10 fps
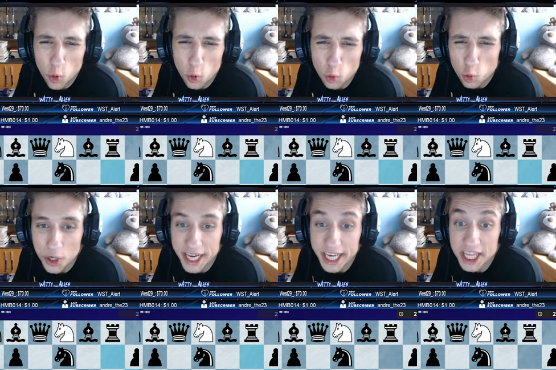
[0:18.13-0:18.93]

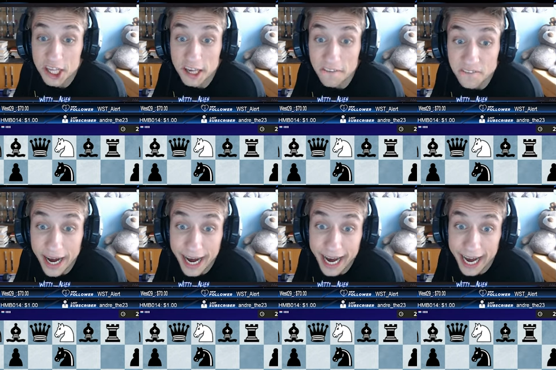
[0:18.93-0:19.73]
Queen
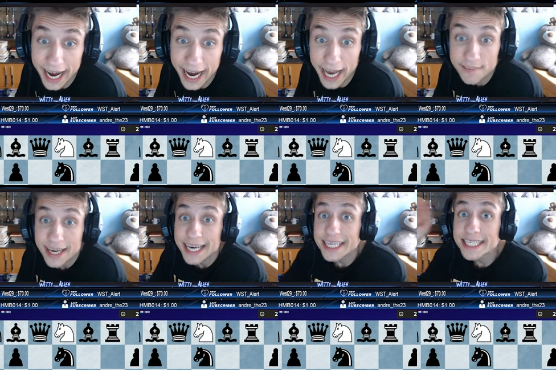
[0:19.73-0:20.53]
g5!
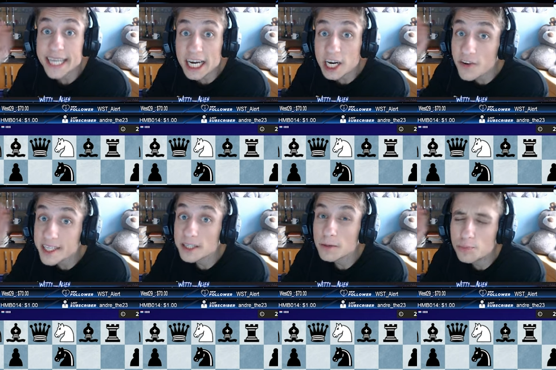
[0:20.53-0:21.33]

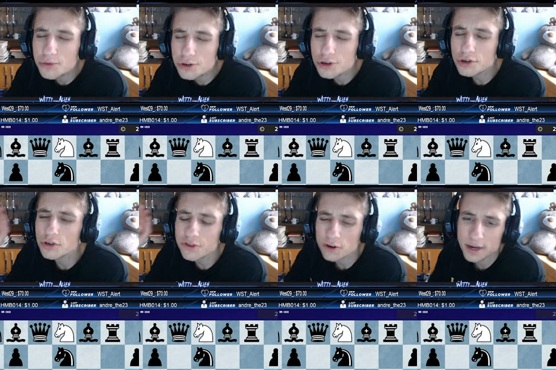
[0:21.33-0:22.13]
Sacrificing the
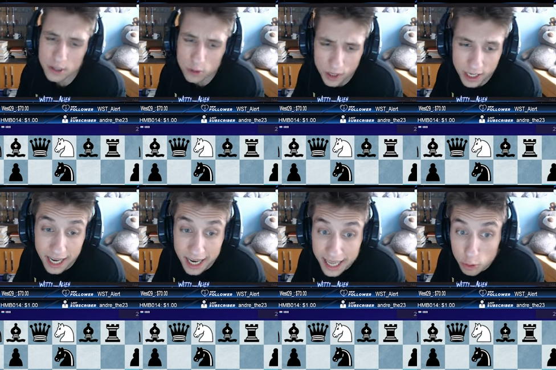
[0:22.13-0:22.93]
beautiful romantic
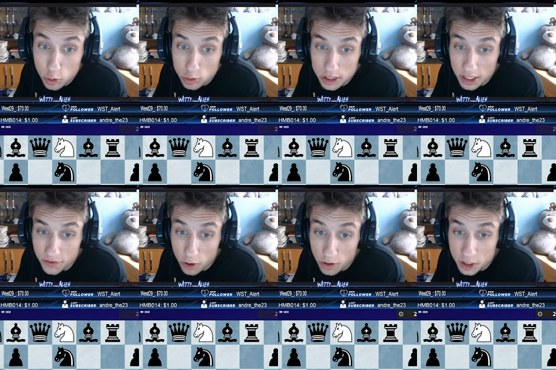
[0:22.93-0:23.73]
queen. Now we go
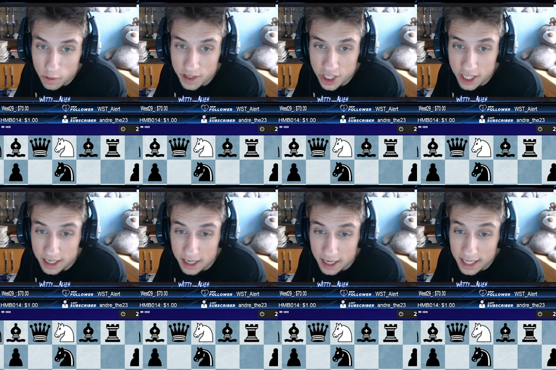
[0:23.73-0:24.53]
d4, discover check.
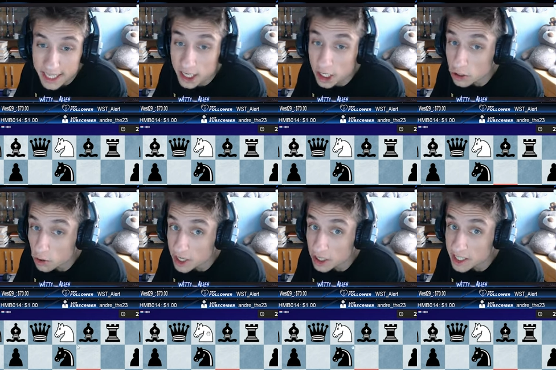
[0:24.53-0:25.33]
The king cannot go
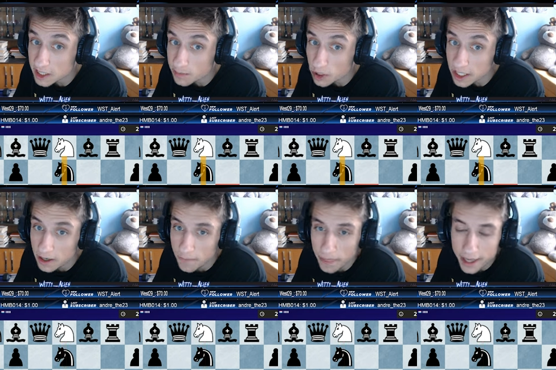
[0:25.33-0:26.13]
here because there's a pony.
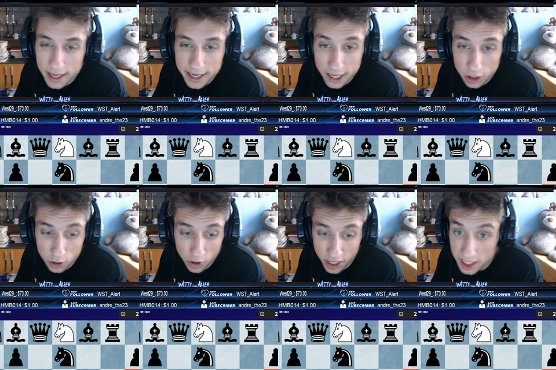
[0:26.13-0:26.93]
King cannot go
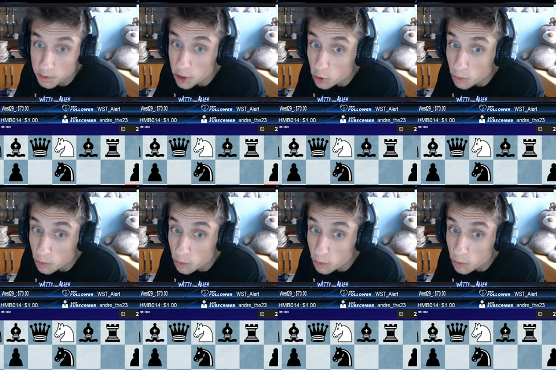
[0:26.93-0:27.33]
here, there's bishop.